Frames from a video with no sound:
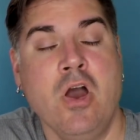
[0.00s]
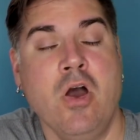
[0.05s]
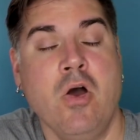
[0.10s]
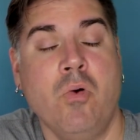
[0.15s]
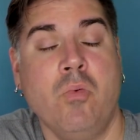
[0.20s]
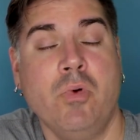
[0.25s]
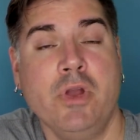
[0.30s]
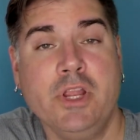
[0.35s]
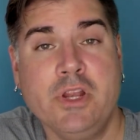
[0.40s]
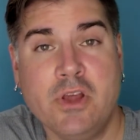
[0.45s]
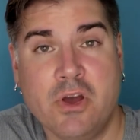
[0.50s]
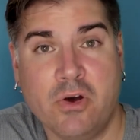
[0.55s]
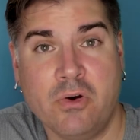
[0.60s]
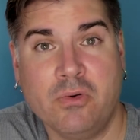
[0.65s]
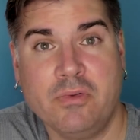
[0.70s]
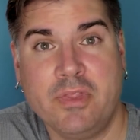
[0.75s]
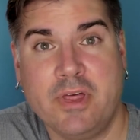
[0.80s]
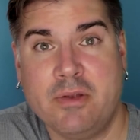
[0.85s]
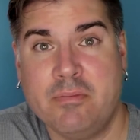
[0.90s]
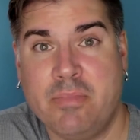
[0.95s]
We know
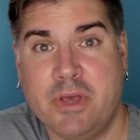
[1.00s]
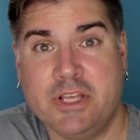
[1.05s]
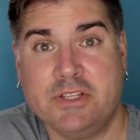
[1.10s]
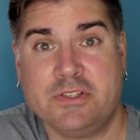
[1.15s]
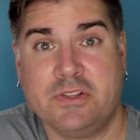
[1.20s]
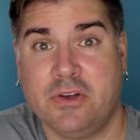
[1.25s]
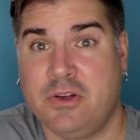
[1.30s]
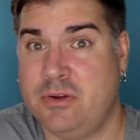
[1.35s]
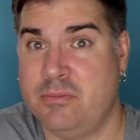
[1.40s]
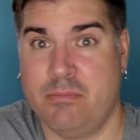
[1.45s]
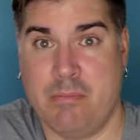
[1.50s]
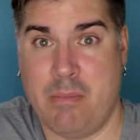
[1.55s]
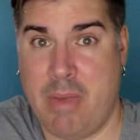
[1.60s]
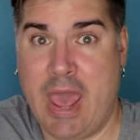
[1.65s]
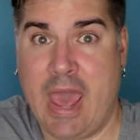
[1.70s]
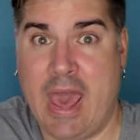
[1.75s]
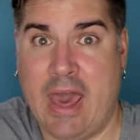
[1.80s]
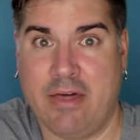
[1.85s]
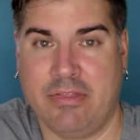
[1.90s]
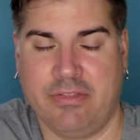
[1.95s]
that based on
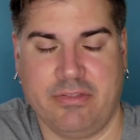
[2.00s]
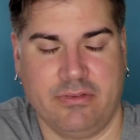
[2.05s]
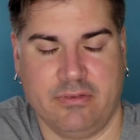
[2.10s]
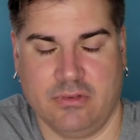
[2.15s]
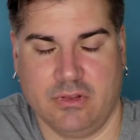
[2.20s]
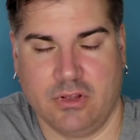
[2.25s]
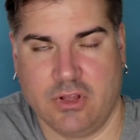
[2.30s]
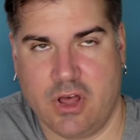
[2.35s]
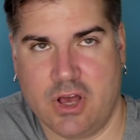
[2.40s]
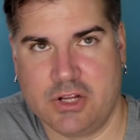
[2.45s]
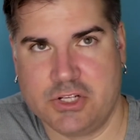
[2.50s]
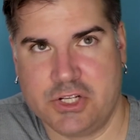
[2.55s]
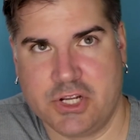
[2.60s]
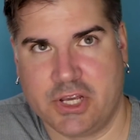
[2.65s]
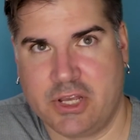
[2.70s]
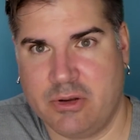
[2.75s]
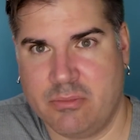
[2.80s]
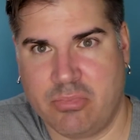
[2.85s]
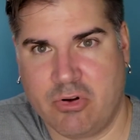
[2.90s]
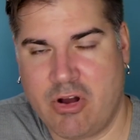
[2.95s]
math, logic
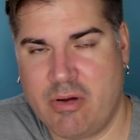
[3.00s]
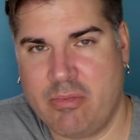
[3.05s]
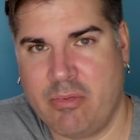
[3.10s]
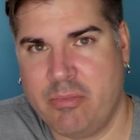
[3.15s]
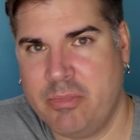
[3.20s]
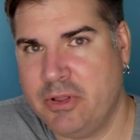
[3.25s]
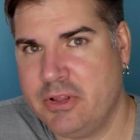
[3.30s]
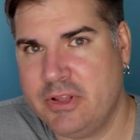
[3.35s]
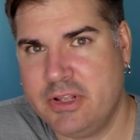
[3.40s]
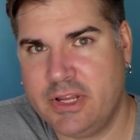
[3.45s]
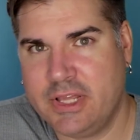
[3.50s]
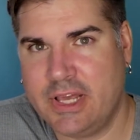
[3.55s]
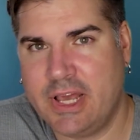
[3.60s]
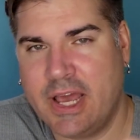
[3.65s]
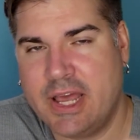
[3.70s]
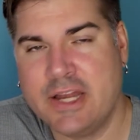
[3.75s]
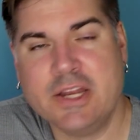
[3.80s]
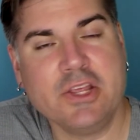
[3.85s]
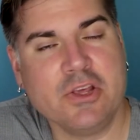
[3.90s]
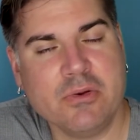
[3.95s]
and probability
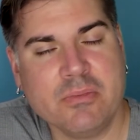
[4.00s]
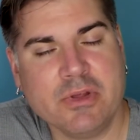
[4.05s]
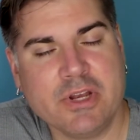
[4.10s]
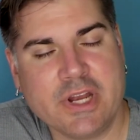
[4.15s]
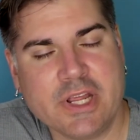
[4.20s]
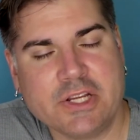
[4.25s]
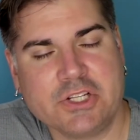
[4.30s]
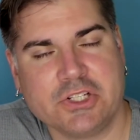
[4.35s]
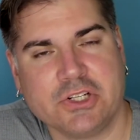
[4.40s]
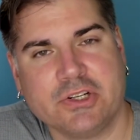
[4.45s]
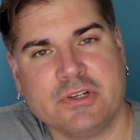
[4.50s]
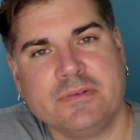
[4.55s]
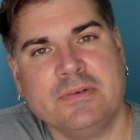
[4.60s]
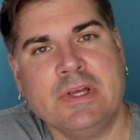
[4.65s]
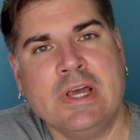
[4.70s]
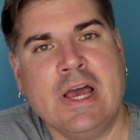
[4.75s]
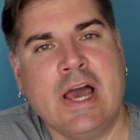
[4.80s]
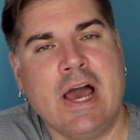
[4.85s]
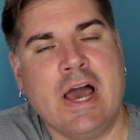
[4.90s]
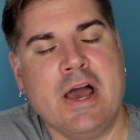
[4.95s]
and human nature,
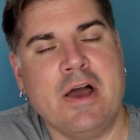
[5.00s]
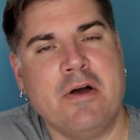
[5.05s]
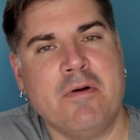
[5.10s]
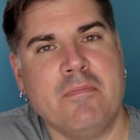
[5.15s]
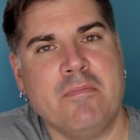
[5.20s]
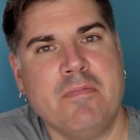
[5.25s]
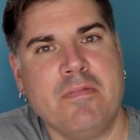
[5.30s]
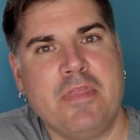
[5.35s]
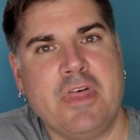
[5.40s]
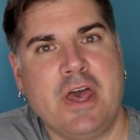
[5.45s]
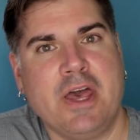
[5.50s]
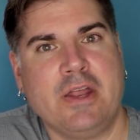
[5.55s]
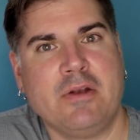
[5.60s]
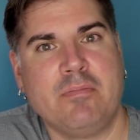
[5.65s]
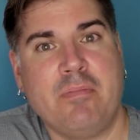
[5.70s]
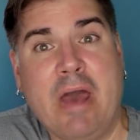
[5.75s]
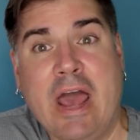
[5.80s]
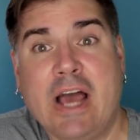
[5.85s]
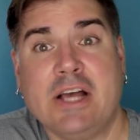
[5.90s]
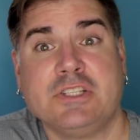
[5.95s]
that
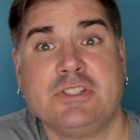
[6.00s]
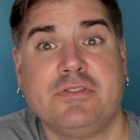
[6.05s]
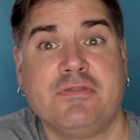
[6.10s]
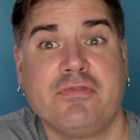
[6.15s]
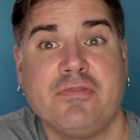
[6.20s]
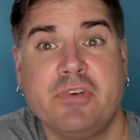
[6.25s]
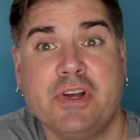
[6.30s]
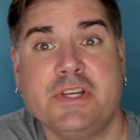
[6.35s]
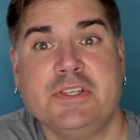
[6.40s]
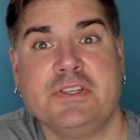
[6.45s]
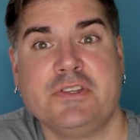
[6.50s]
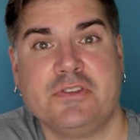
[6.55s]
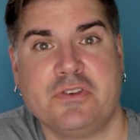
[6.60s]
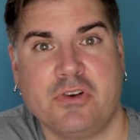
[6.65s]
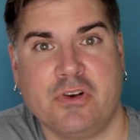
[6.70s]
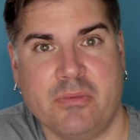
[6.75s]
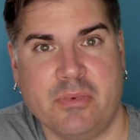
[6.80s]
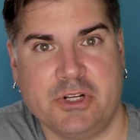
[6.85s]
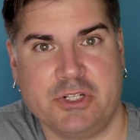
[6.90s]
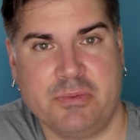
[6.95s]
passphrases are
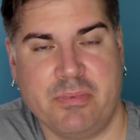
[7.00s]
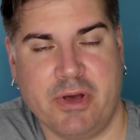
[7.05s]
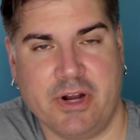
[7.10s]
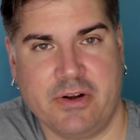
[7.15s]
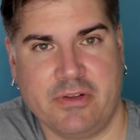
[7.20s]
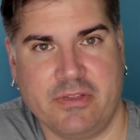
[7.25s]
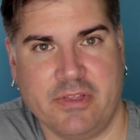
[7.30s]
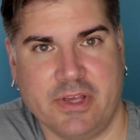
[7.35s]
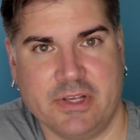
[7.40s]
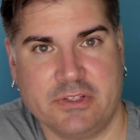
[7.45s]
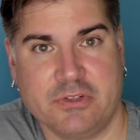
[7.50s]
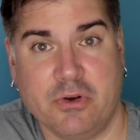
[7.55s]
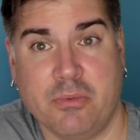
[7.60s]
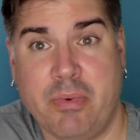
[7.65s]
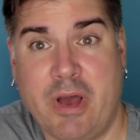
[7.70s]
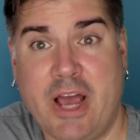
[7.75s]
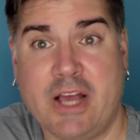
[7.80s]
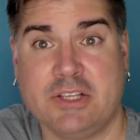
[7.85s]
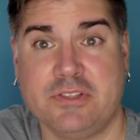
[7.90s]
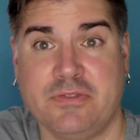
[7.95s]
a much better thing. So a
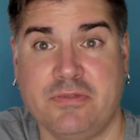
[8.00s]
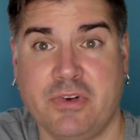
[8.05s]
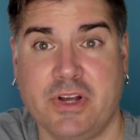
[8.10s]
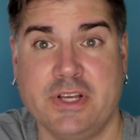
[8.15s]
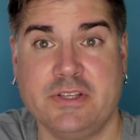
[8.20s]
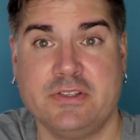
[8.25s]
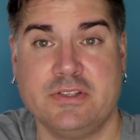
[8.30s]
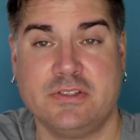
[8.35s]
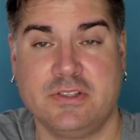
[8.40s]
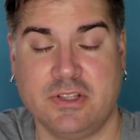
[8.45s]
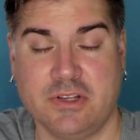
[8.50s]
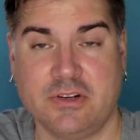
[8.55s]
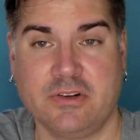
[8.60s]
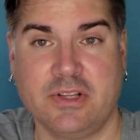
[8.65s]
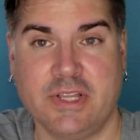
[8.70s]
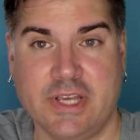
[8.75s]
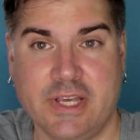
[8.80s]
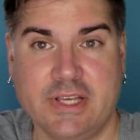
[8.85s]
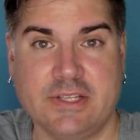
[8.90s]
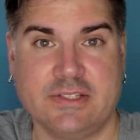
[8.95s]
passphrase is
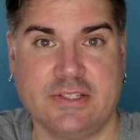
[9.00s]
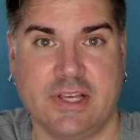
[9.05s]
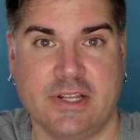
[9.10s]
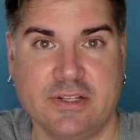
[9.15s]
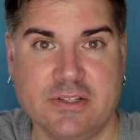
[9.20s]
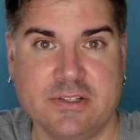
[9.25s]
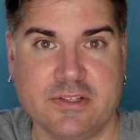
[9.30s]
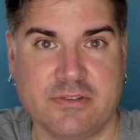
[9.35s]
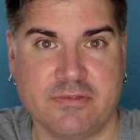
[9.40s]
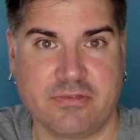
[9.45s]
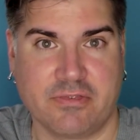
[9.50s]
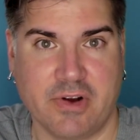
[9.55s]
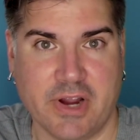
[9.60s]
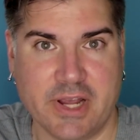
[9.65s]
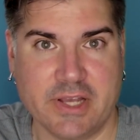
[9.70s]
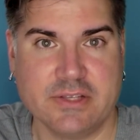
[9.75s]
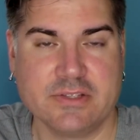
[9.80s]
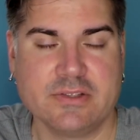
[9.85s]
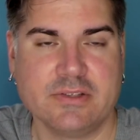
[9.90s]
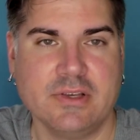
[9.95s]
literally a sentence, a
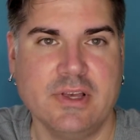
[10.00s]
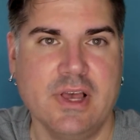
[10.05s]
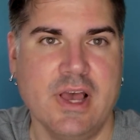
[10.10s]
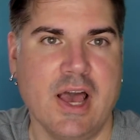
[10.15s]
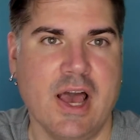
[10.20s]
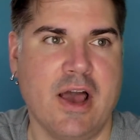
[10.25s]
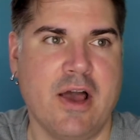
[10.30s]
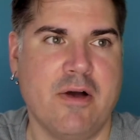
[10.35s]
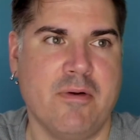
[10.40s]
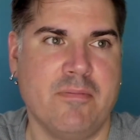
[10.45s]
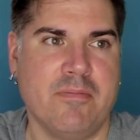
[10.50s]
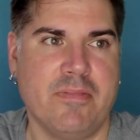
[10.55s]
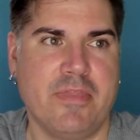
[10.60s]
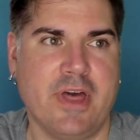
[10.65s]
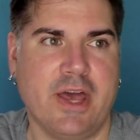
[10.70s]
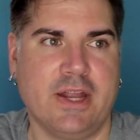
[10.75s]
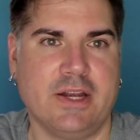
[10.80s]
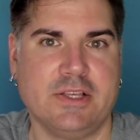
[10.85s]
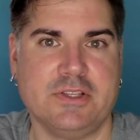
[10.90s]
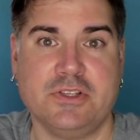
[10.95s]
phrase
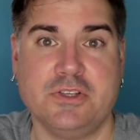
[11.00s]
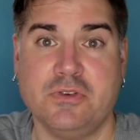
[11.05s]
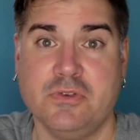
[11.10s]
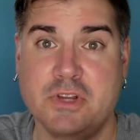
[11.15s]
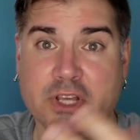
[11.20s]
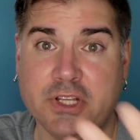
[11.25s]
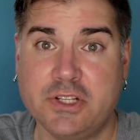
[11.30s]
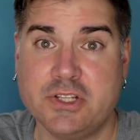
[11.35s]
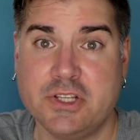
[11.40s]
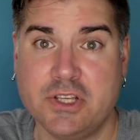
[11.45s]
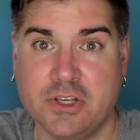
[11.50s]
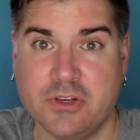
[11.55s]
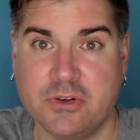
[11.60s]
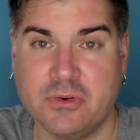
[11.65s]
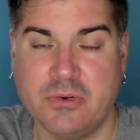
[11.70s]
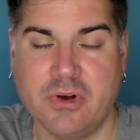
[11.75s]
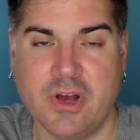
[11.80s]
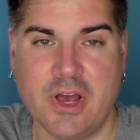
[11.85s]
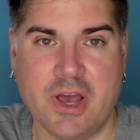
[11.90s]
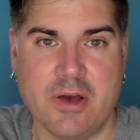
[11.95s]
that is unique to
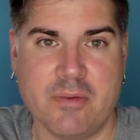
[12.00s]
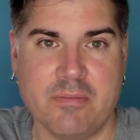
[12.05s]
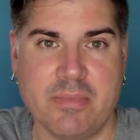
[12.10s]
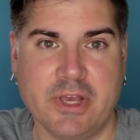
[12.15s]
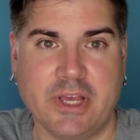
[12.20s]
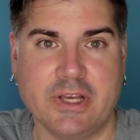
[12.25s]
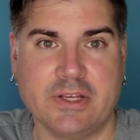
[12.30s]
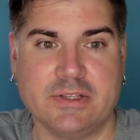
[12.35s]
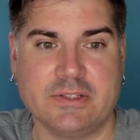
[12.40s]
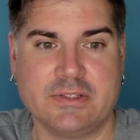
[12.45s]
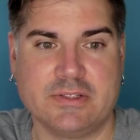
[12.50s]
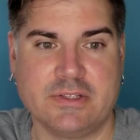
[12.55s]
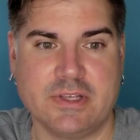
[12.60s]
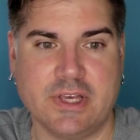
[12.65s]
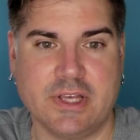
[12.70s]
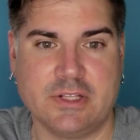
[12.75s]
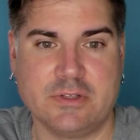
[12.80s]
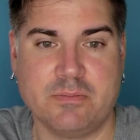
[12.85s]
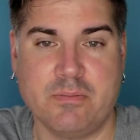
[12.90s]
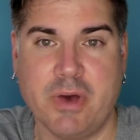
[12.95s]
you because
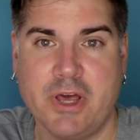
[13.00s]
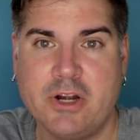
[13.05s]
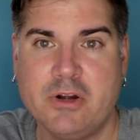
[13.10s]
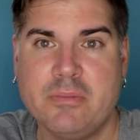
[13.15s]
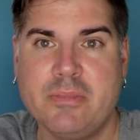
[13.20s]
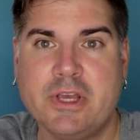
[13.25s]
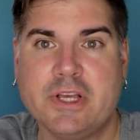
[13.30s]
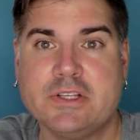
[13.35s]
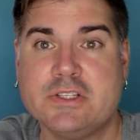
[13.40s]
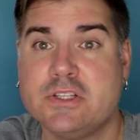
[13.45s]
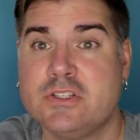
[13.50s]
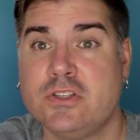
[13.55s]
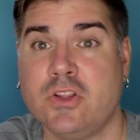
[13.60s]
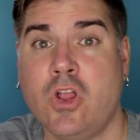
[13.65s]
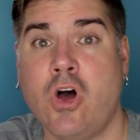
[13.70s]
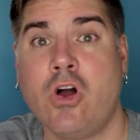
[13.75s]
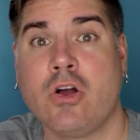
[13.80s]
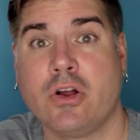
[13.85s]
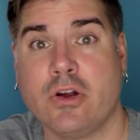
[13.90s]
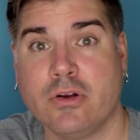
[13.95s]
it's better because it's
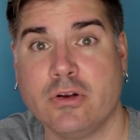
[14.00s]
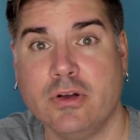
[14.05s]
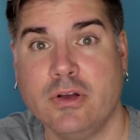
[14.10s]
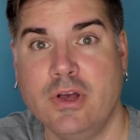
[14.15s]
longer.